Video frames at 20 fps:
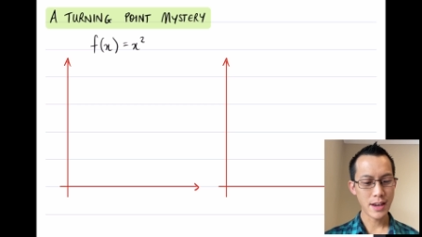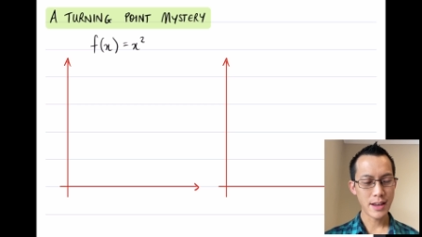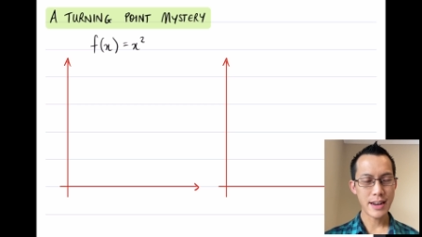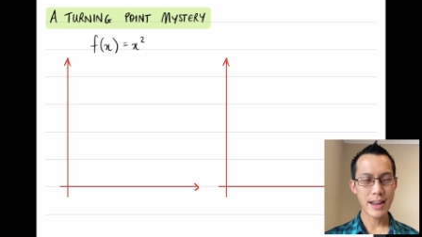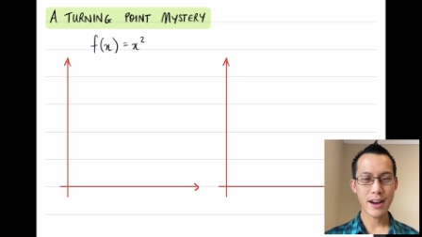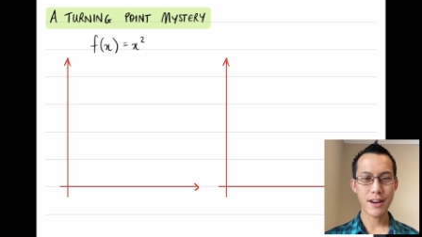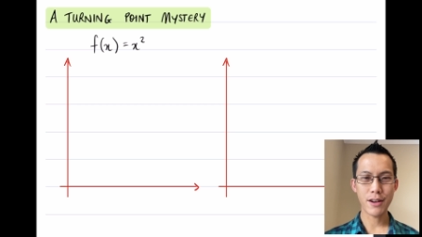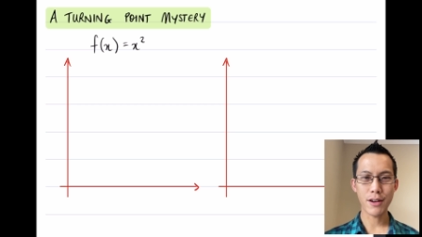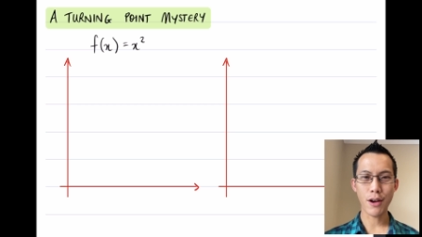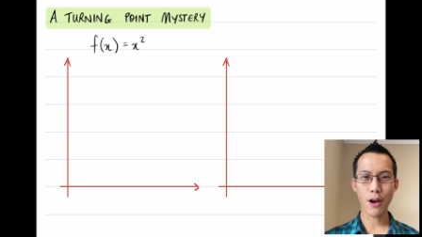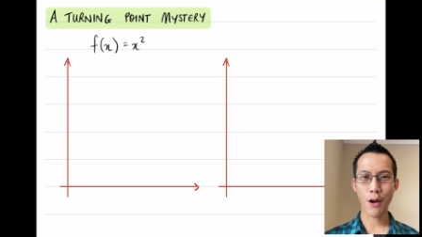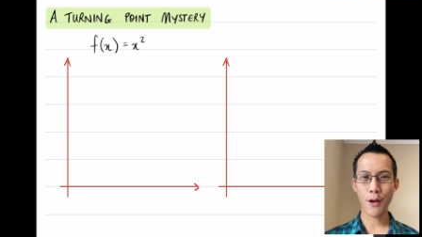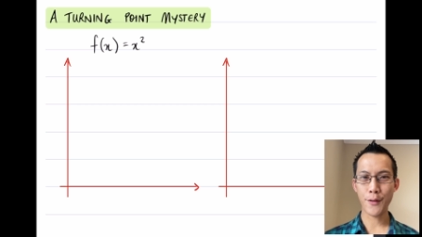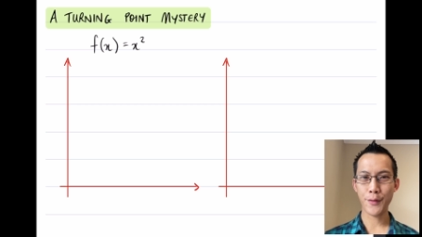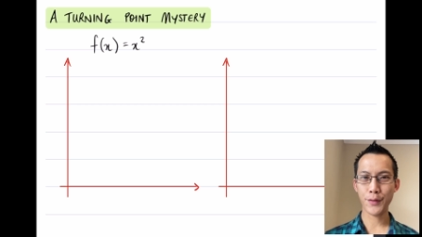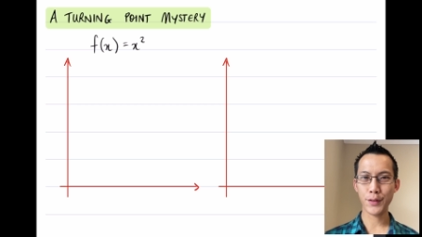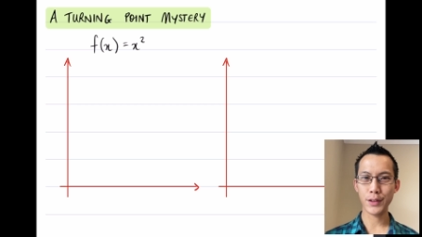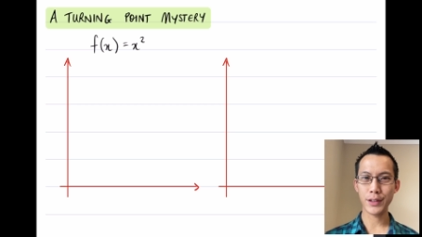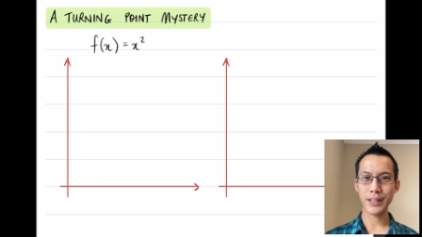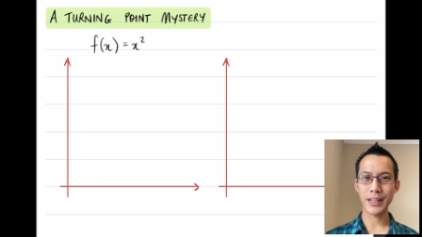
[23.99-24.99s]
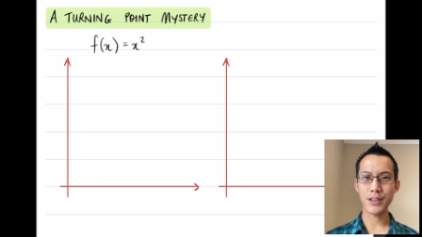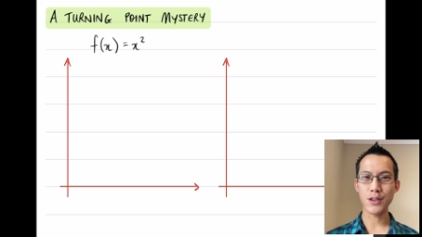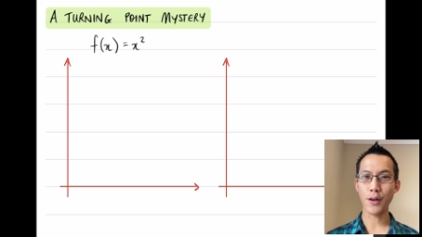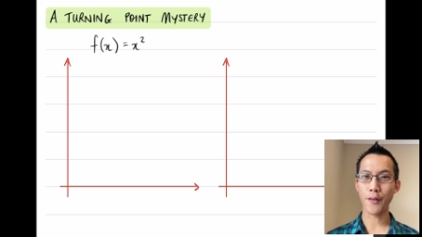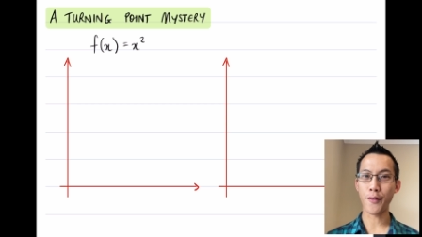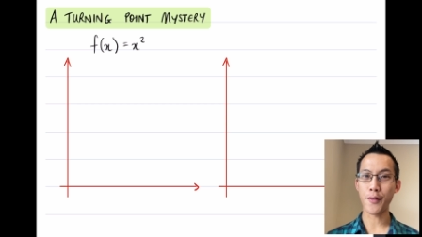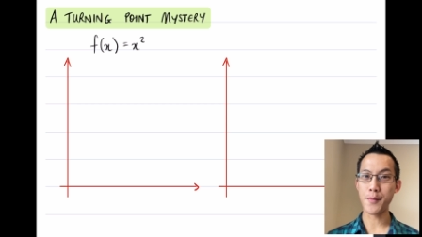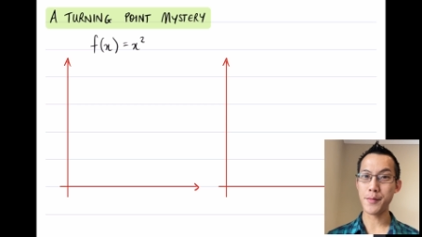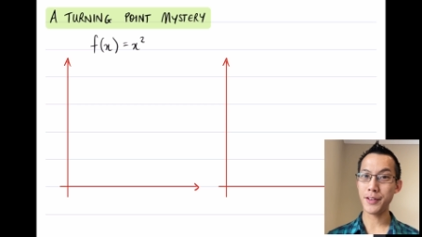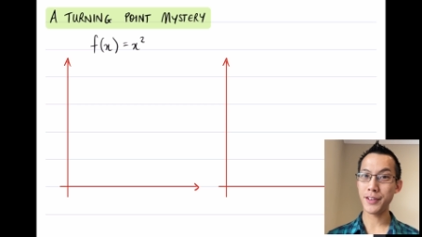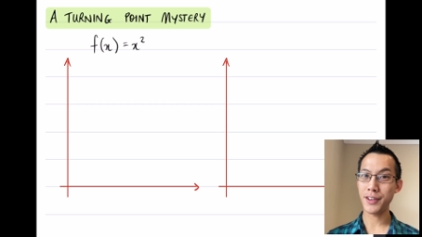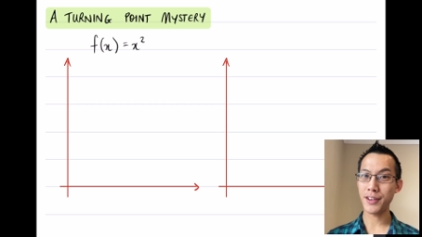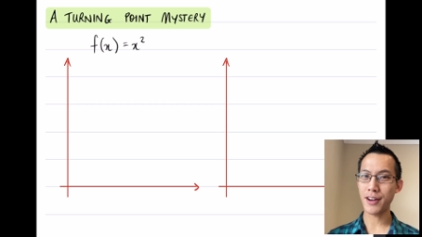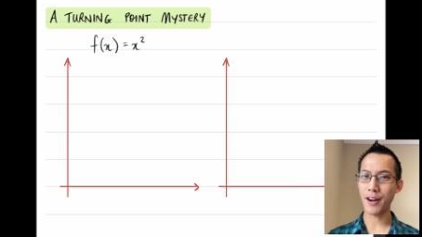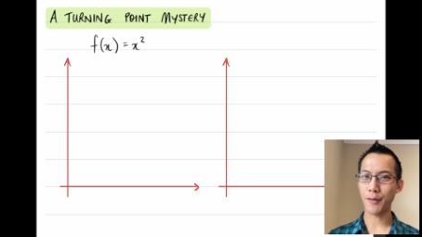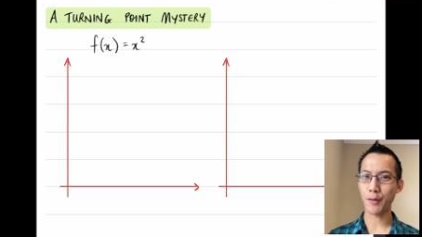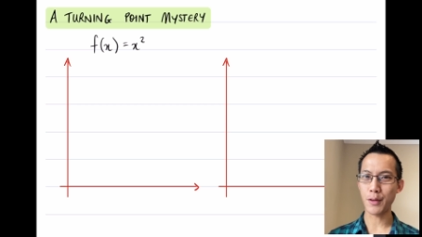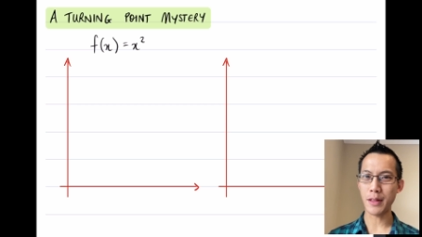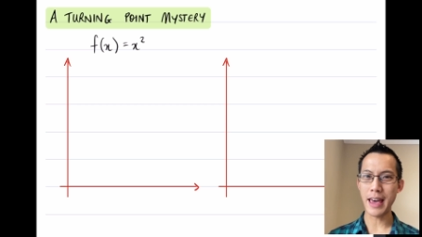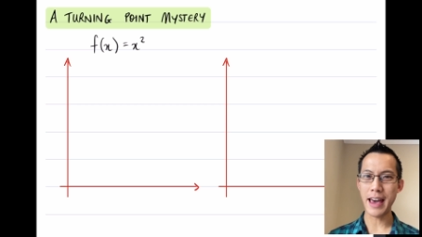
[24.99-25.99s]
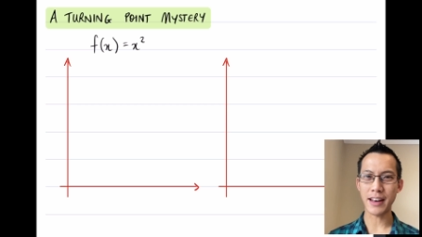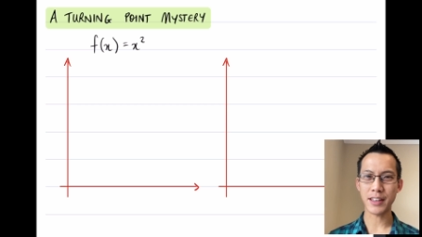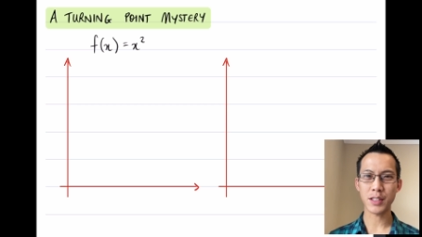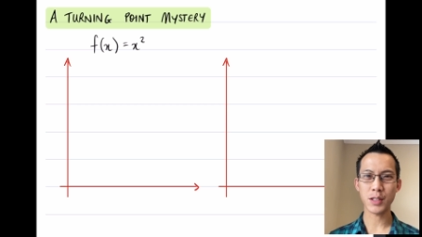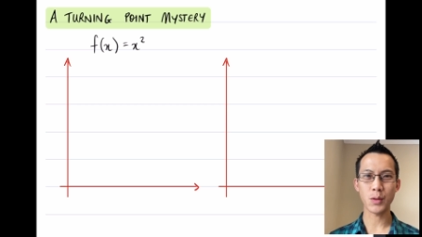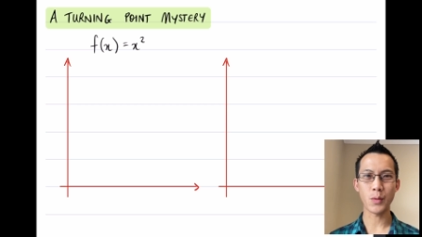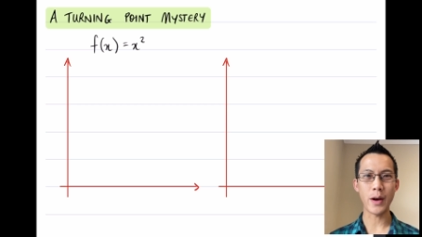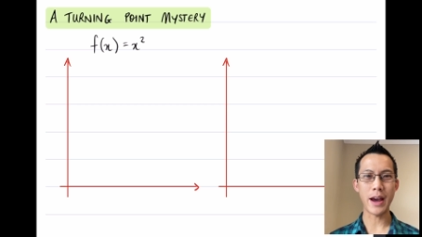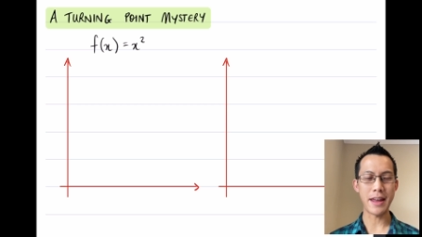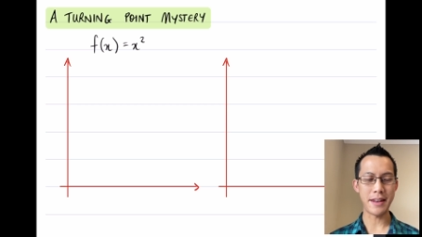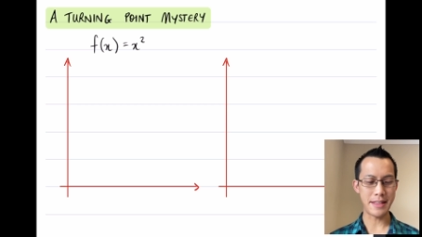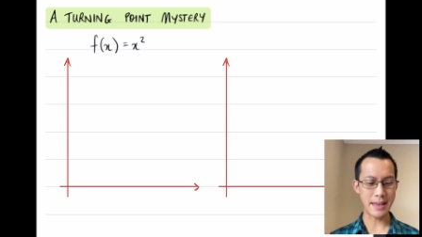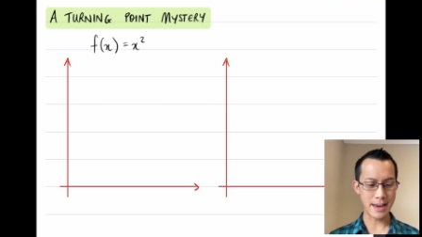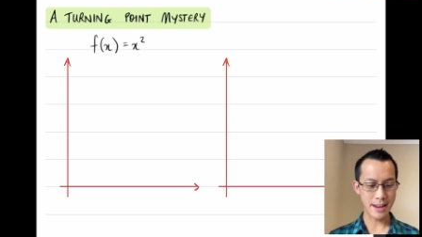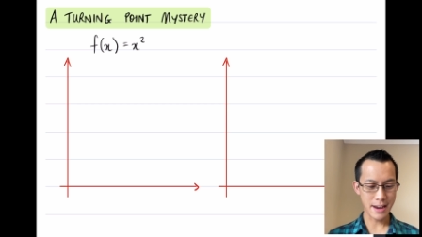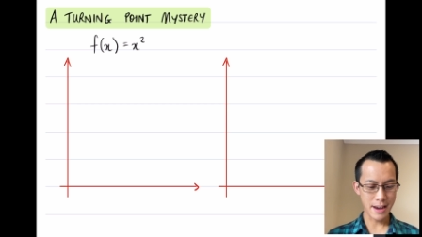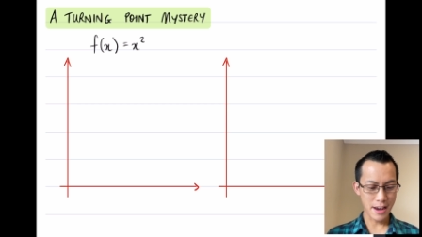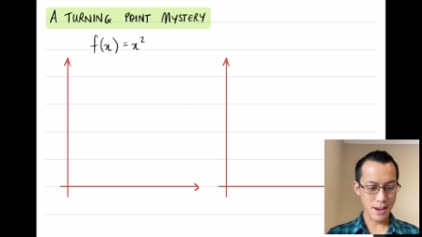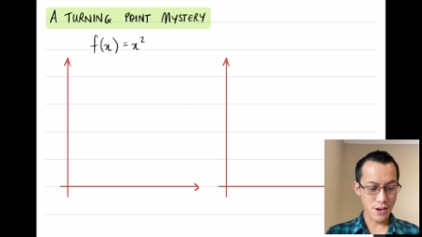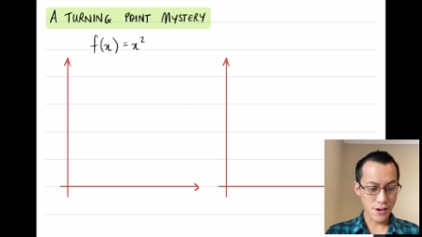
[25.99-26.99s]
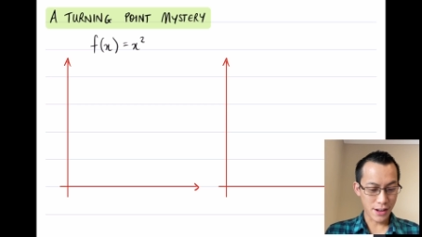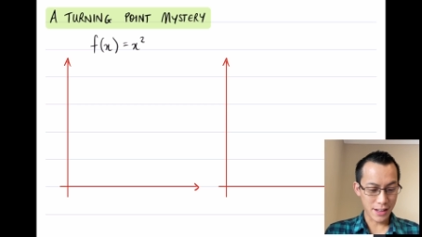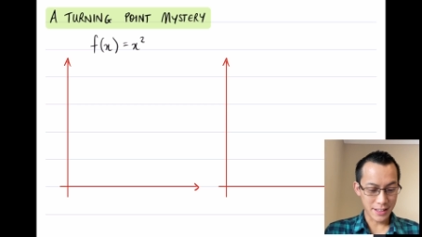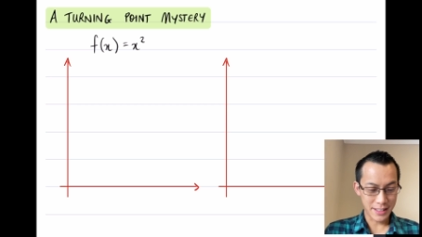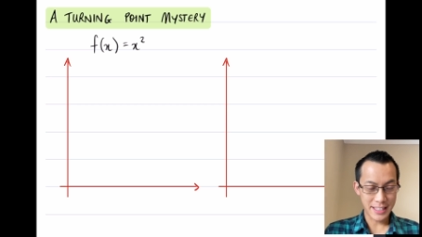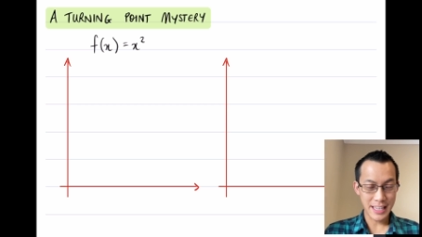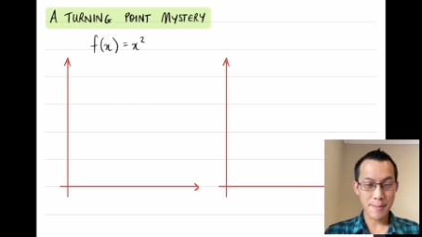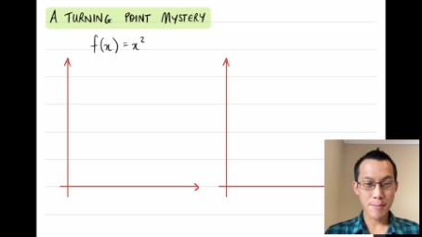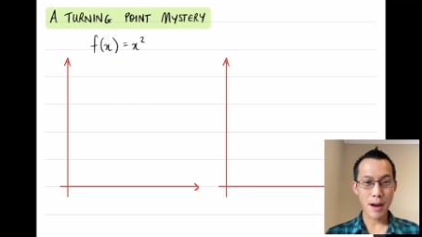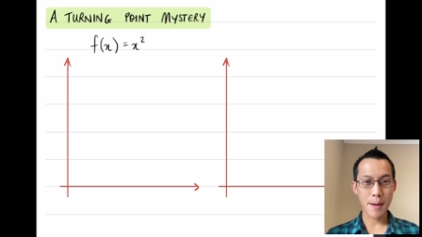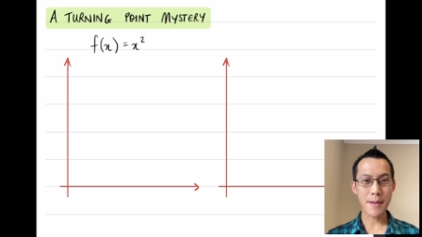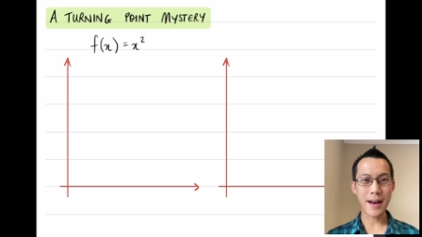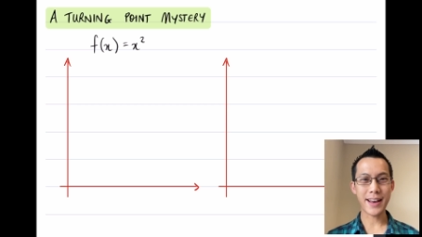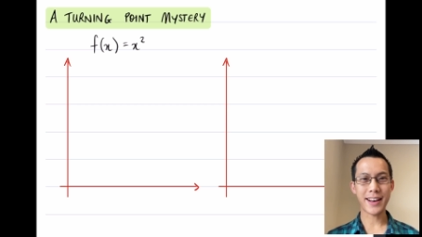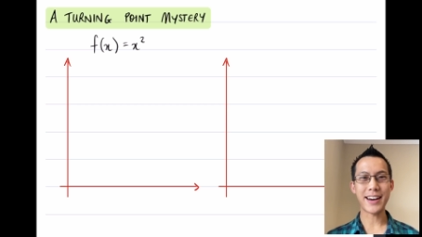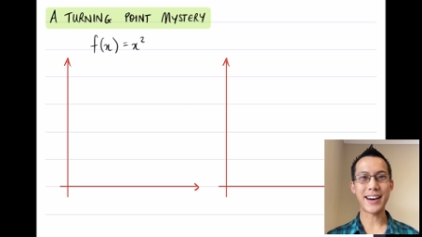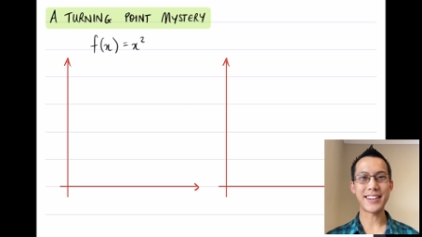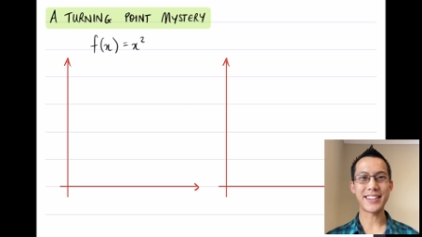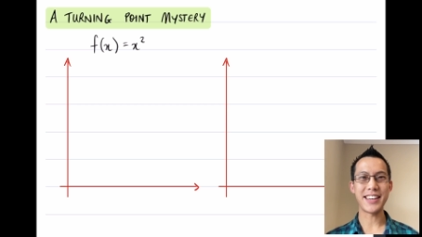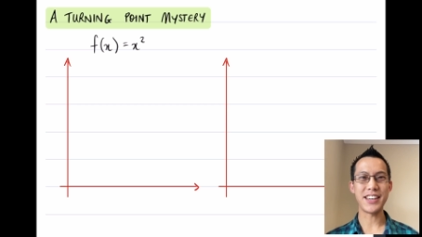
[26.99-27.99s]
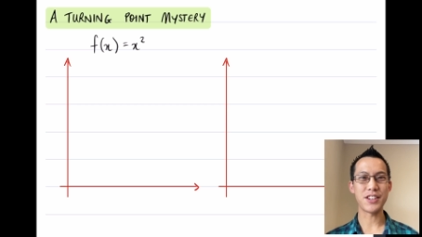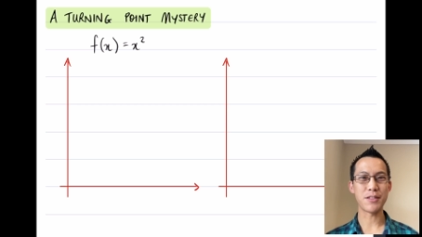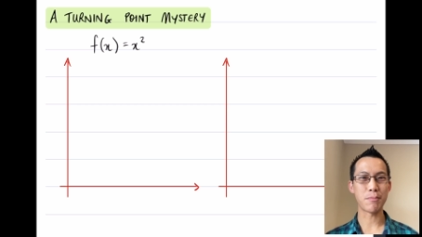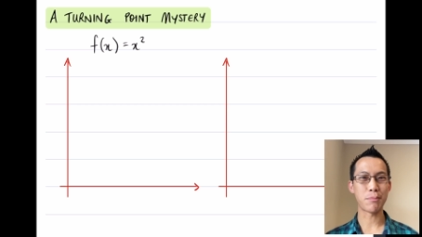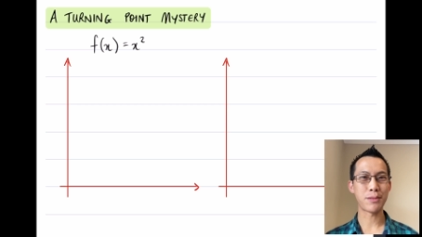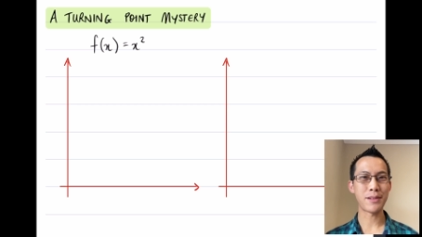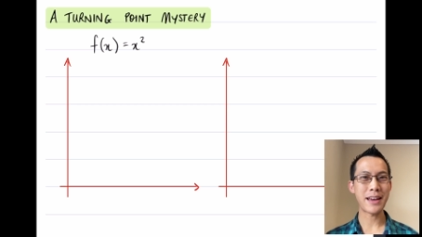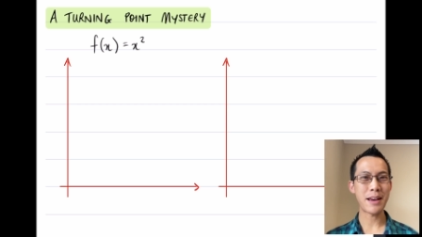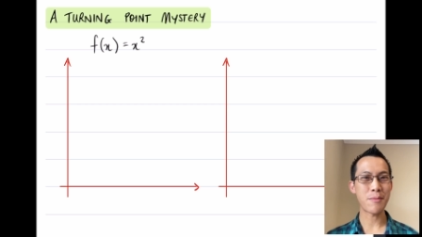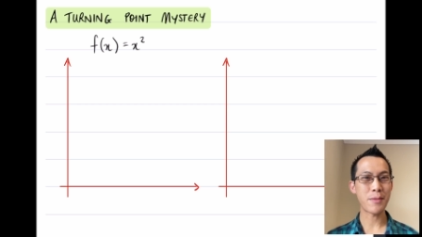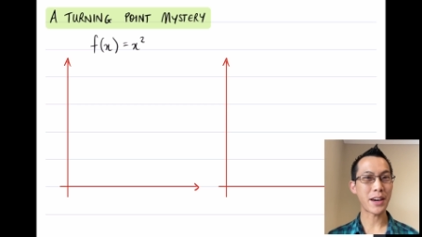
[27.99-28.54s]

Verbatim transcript: Now, hopefully you're familiar enough with x squared that you can see by my Cartesian plane,